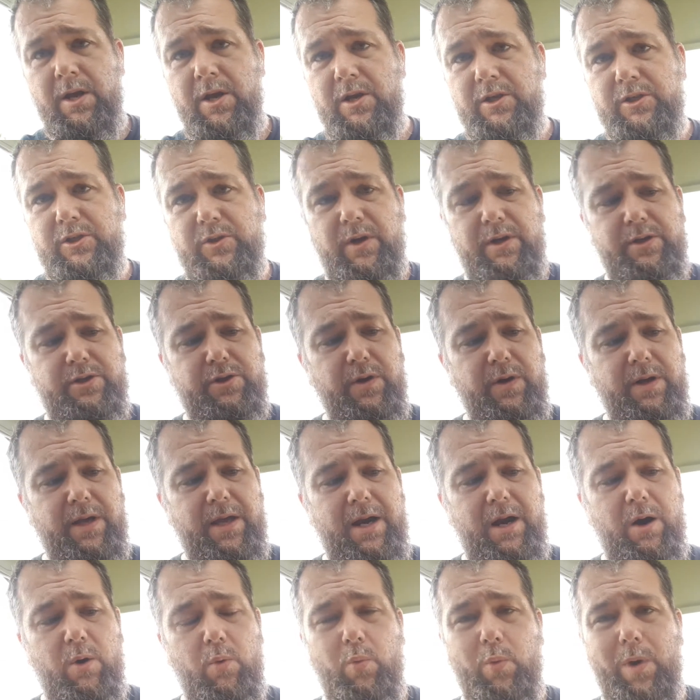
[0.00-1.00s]
So I took
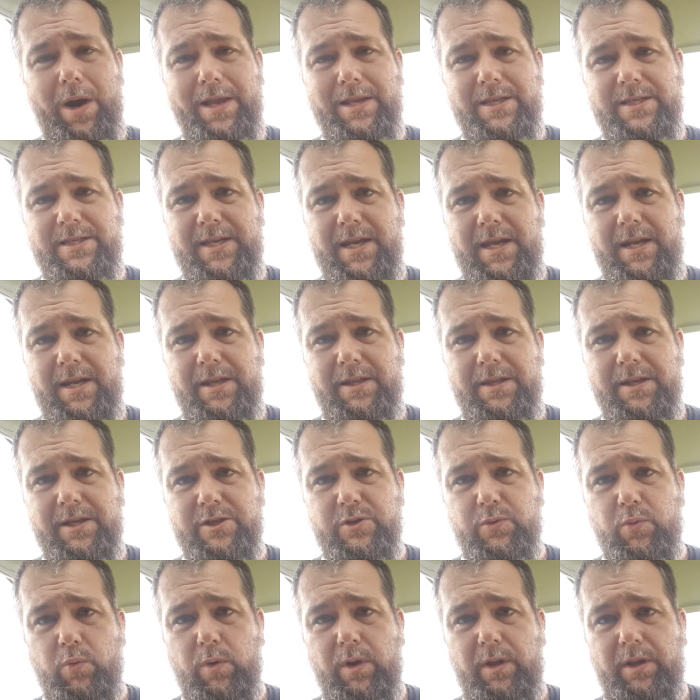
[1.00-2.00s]
and I wet sanded
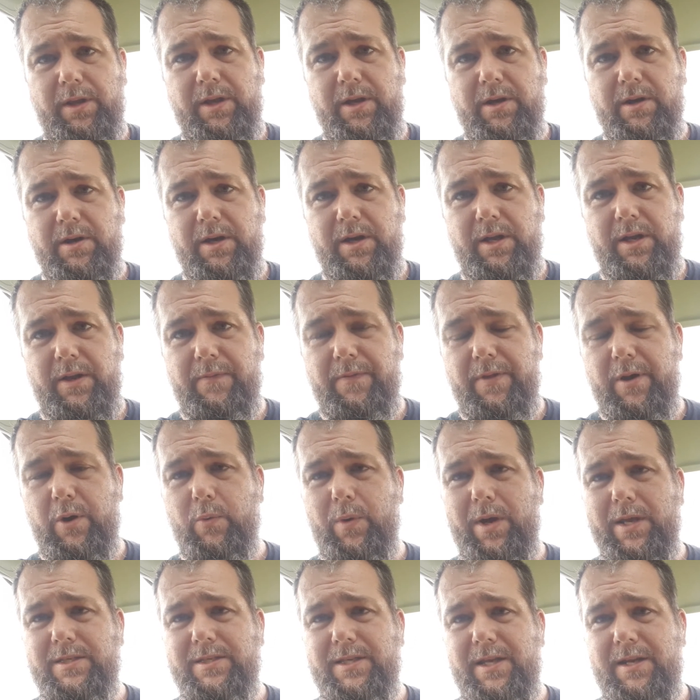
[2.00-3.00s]
this really good, and then I
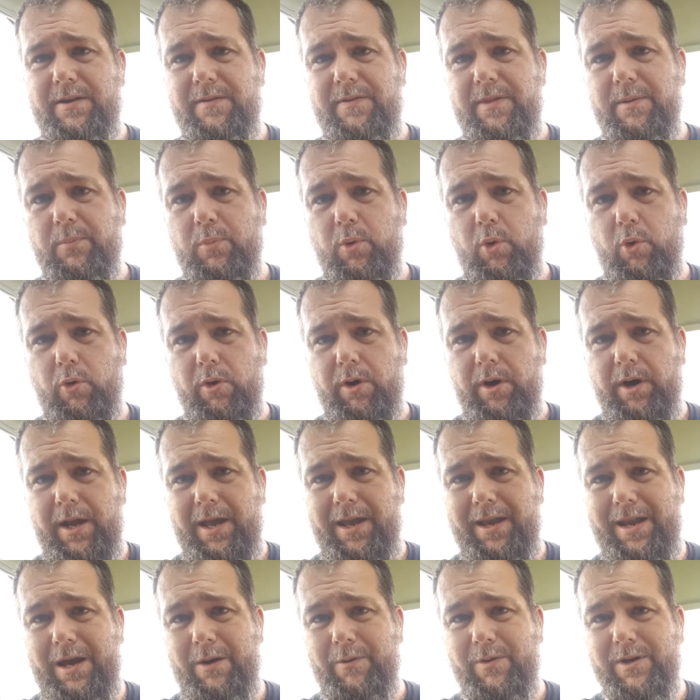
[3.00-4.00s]
wet sanded the bore,
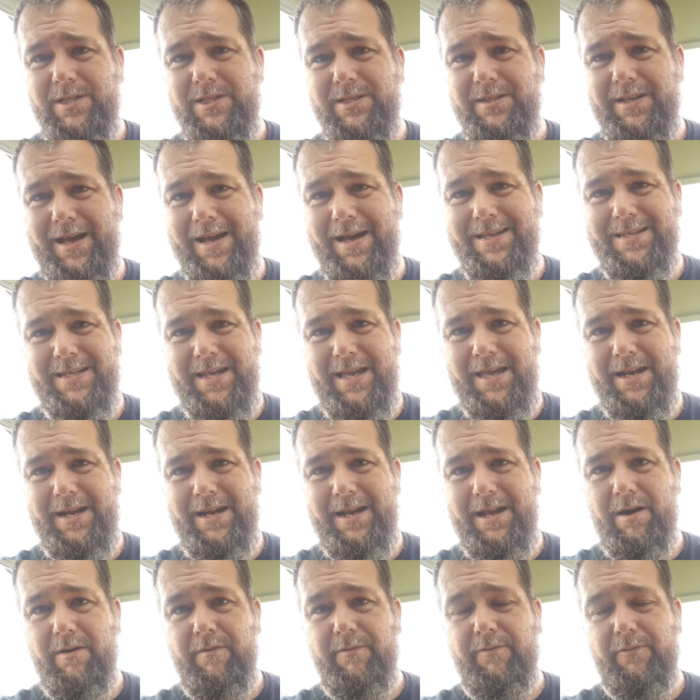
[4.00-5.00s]
and now it slides in
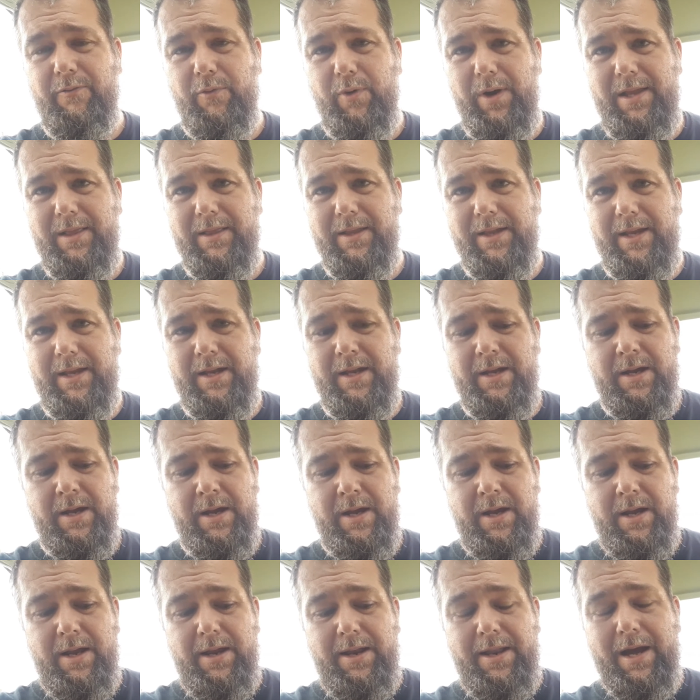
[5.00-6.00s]
and out freely.
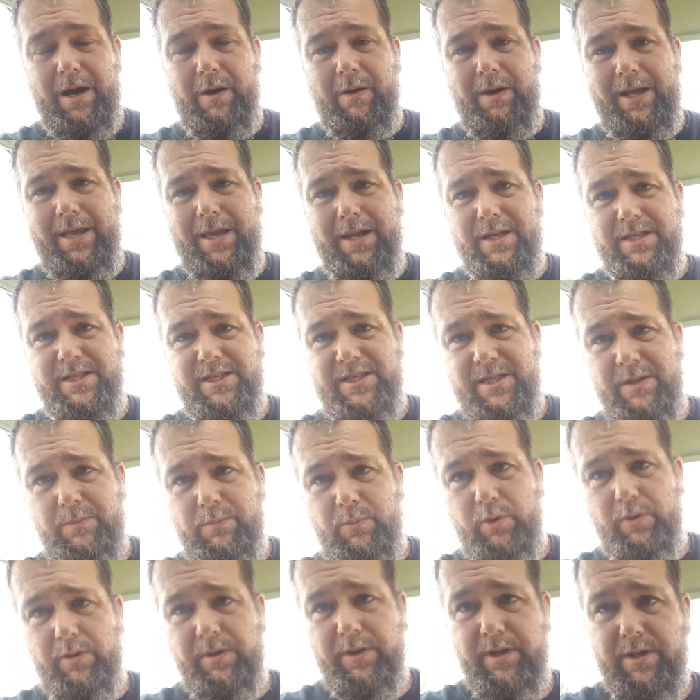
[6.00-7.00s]
Now I can
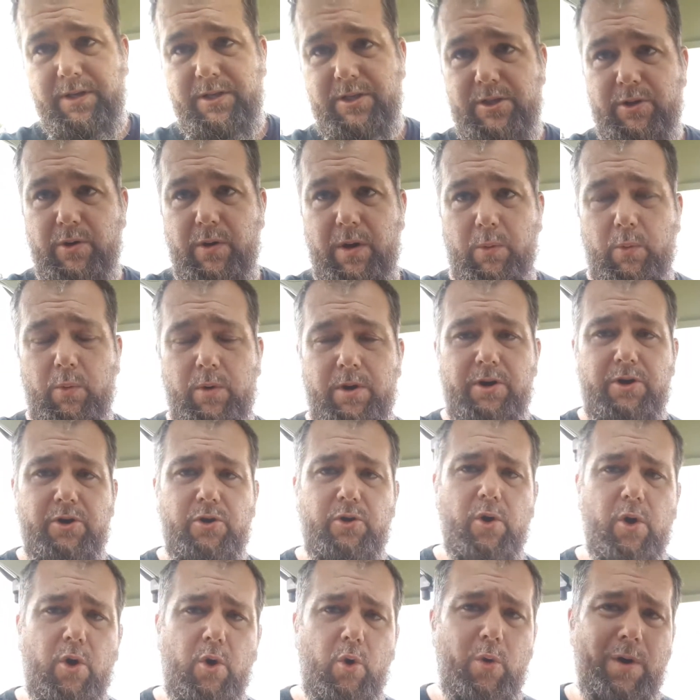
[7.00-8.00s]
assemble this. So I wanted to
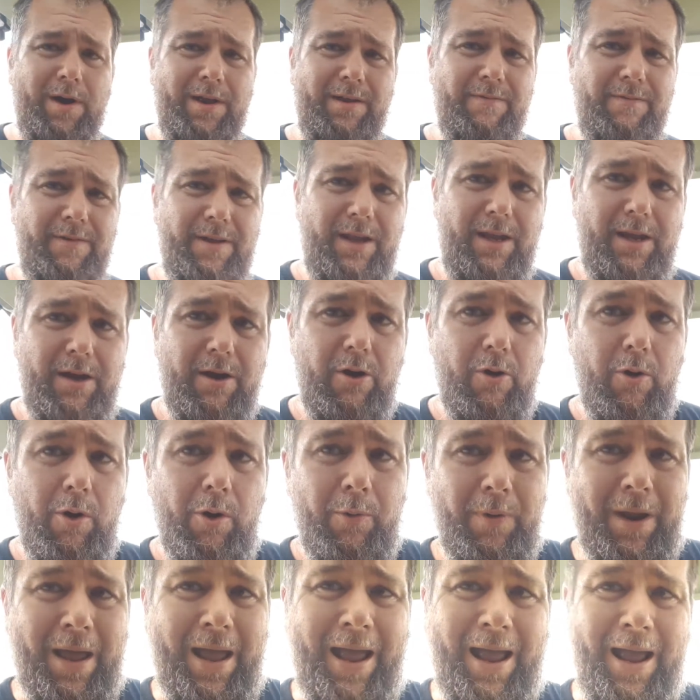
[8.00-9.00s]
do a quick video
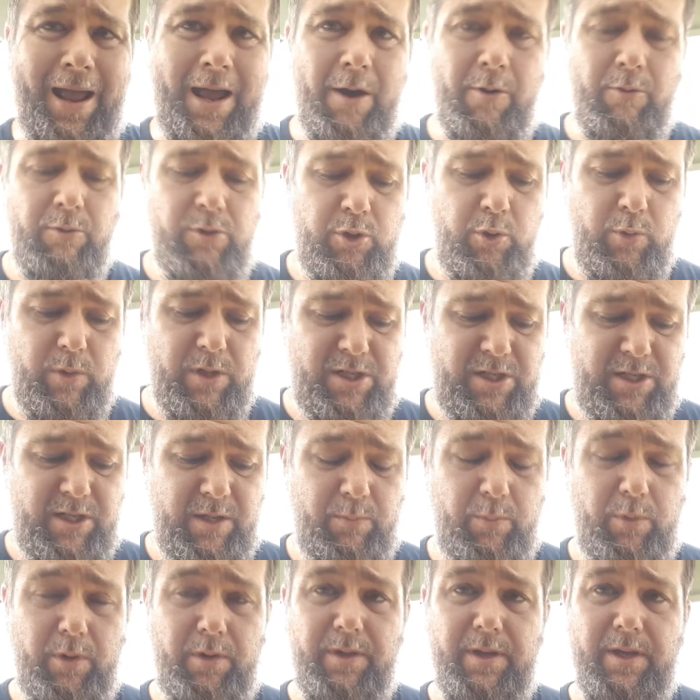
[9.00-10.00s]
on how to
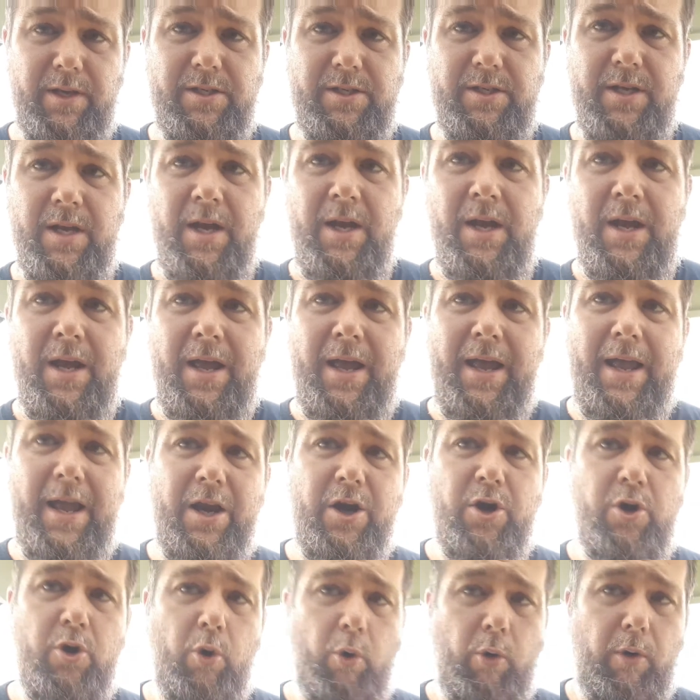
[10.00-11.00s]
assemble this.
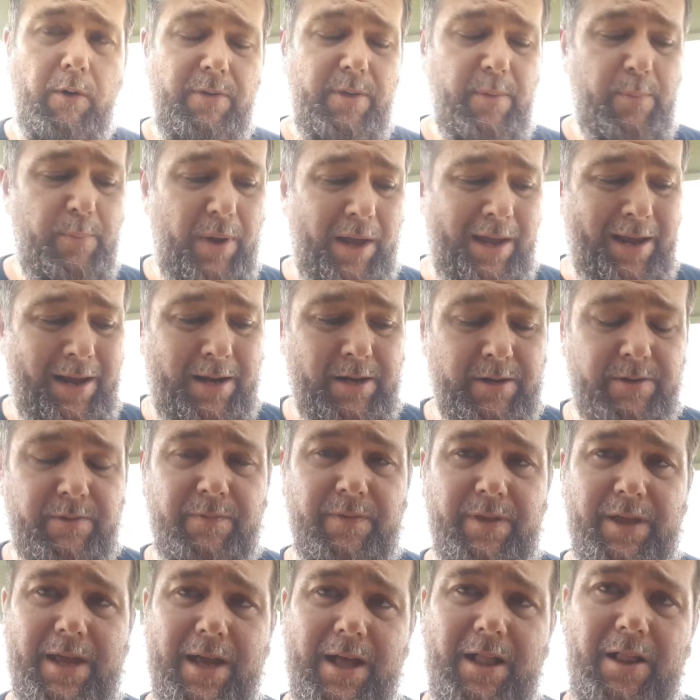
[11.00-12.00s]
Ignore the paint
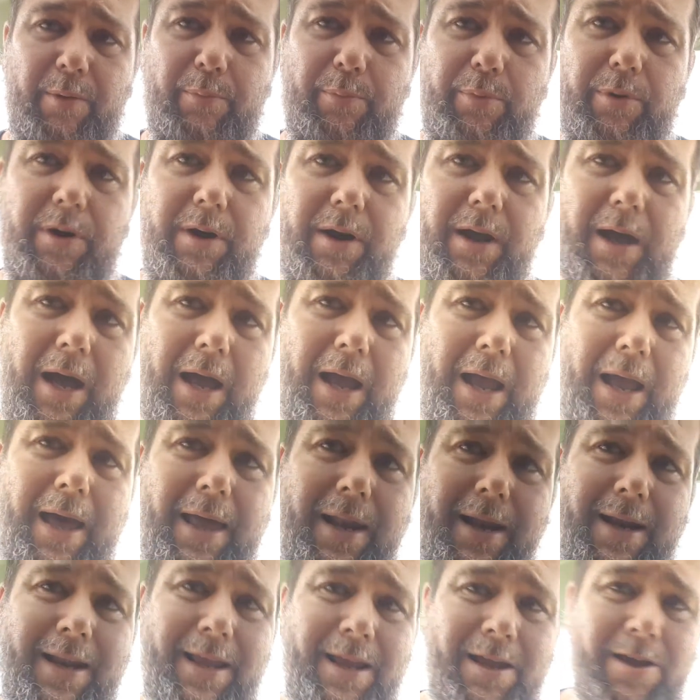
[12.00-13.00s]
on the caliper. I
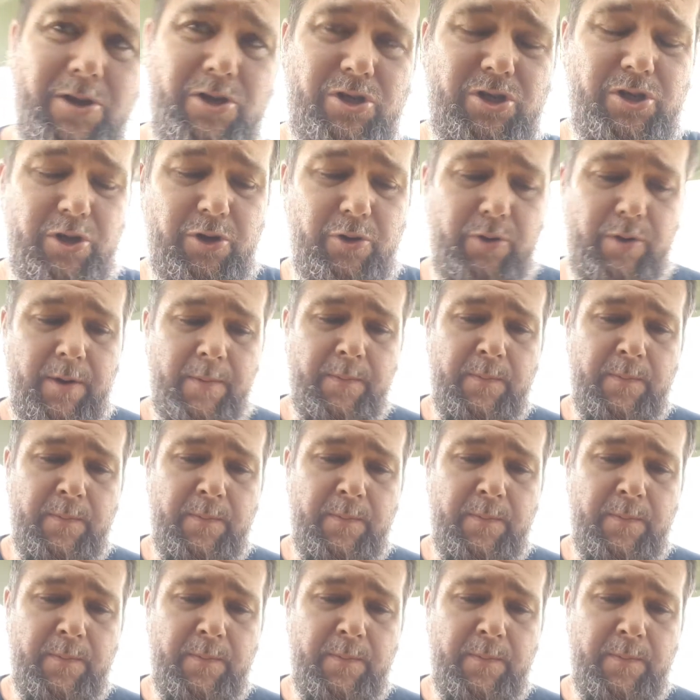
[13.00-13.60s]
had an issue.